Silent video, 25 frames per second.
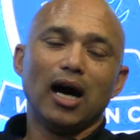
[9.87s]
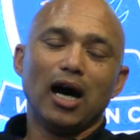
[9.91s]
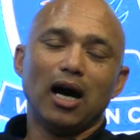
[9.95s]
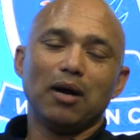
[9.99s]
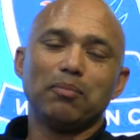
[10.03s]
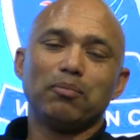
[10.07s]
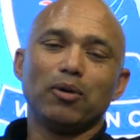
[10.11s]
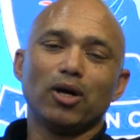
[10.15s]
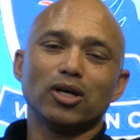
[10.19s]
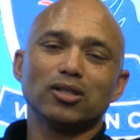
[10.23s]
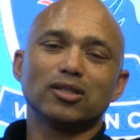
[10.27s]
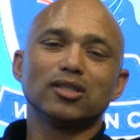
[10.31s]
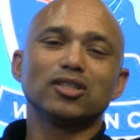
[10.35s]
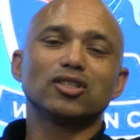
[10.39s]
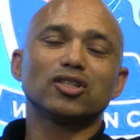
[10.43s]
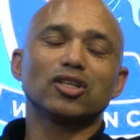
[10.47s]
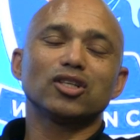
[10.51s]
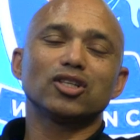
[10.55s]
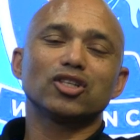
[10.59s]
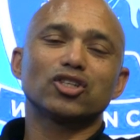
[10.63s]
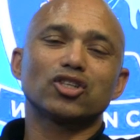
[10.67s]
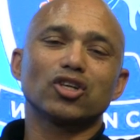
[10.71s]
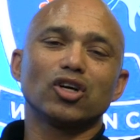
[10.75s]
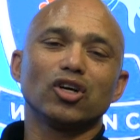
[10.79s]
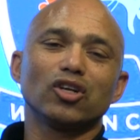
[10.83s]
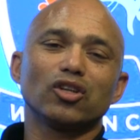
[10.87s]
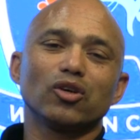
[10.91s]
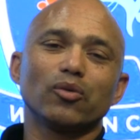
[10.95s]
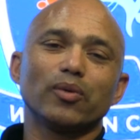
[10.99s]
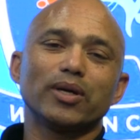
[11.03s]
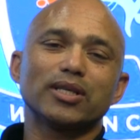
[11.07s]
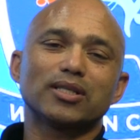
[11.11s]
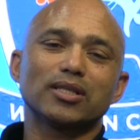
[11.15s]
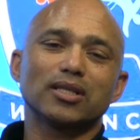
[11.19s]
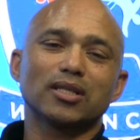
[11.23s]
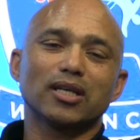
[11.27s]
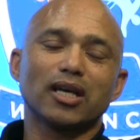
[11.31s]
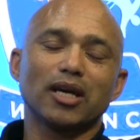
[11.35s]
Our partners on the show are the
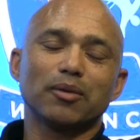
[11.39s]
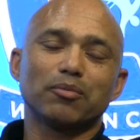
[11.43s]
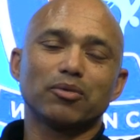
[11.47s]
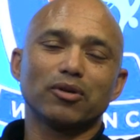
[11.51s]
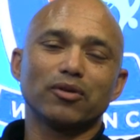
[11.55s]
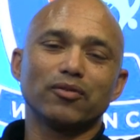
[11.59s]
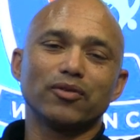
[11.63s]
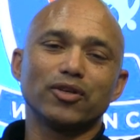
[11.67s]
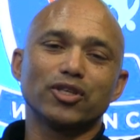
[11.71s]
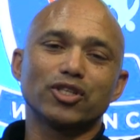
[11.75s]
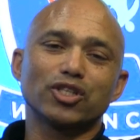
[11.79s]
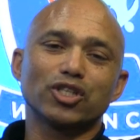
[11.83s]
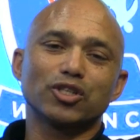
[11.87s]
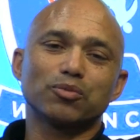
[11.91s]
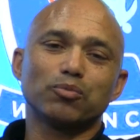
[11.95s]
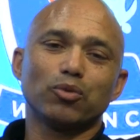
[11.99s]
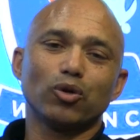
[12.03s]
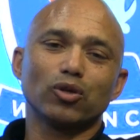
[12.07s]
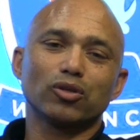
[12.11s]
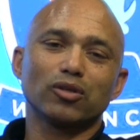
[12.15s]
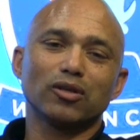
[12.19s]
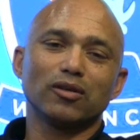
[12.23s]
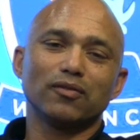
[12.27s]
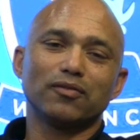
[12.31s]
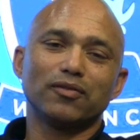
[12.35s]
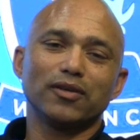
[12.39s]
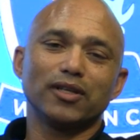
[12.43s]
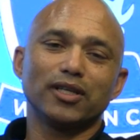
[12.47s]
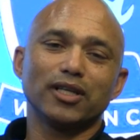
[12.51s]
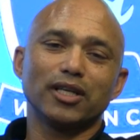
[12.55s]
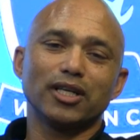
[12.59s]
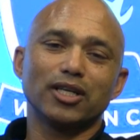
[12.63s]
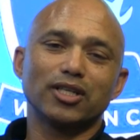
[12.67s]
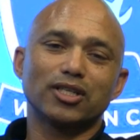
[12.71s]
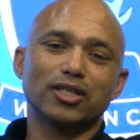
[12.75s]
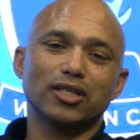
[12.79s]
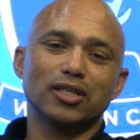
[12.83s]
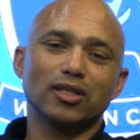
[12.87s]
Western Cape Provincial Sport
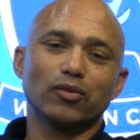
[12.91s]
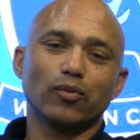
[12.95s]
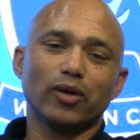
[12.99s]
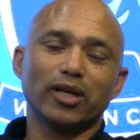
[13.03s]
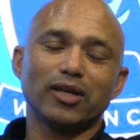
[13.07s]
Confederation.